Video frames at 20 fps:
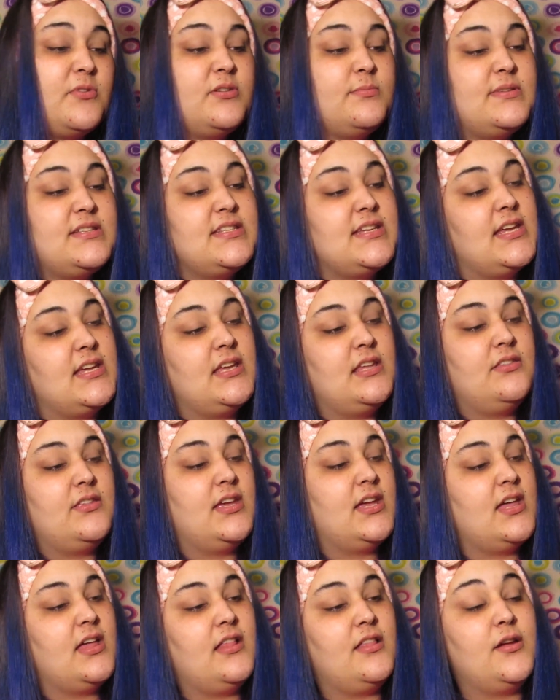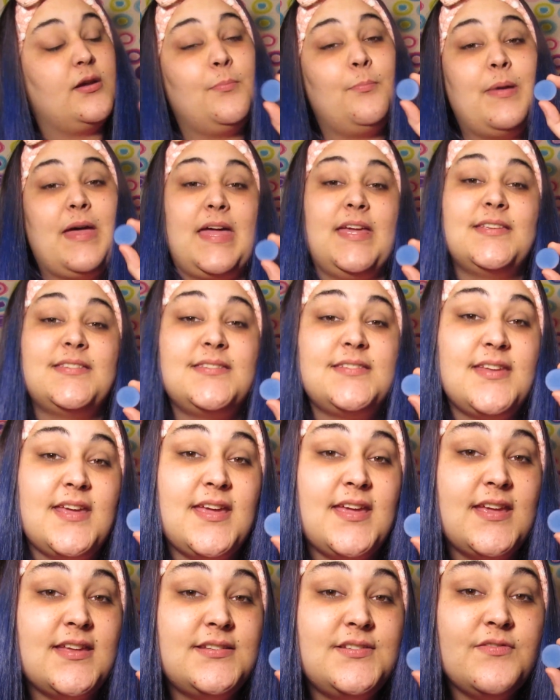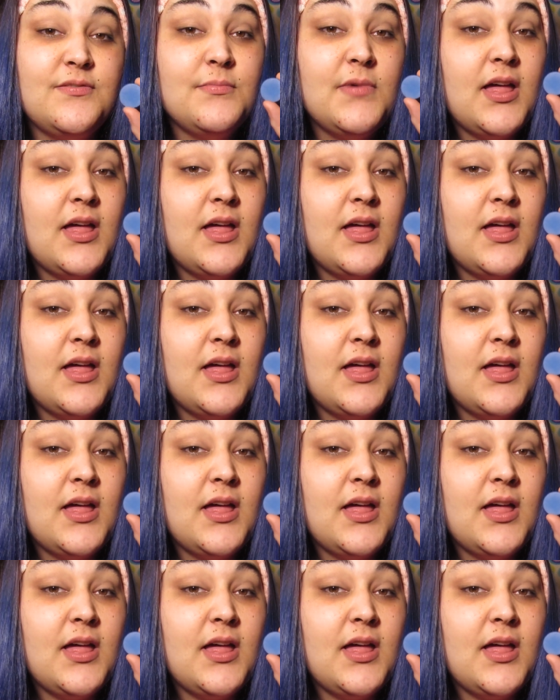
going to be taking the color Backstage from